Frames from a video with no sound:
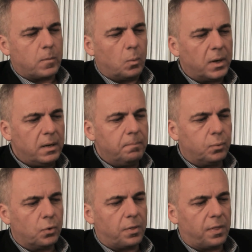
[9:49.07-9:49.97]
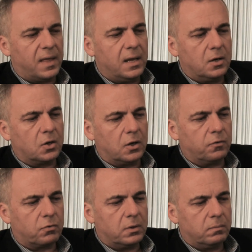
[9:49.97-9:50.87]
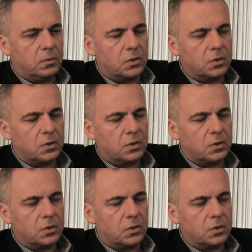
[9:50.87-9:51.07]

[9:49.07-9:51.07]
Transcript: one important thing in a country